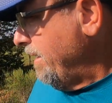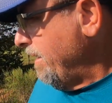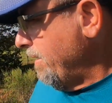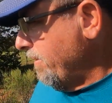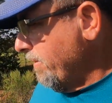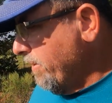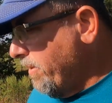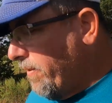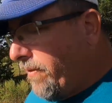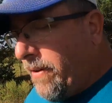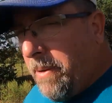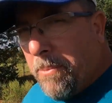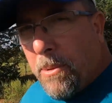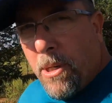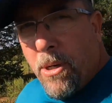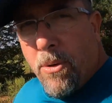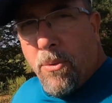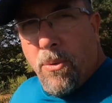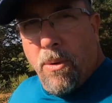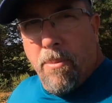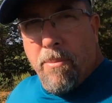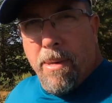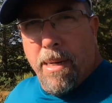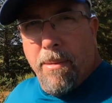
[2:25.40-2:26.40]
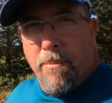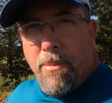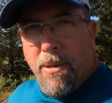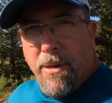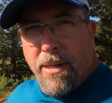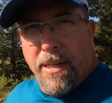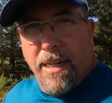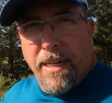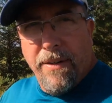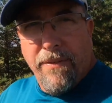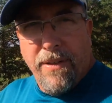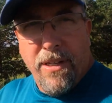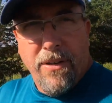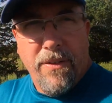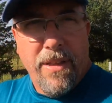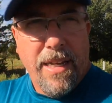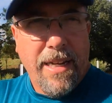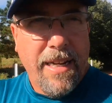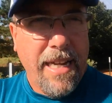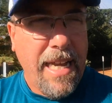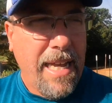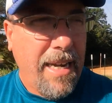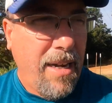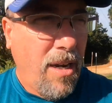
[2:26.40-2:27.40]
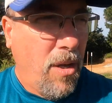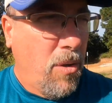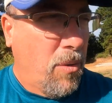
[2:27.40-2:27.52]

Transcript: I don't know if I'm gonna remember it. Even though they got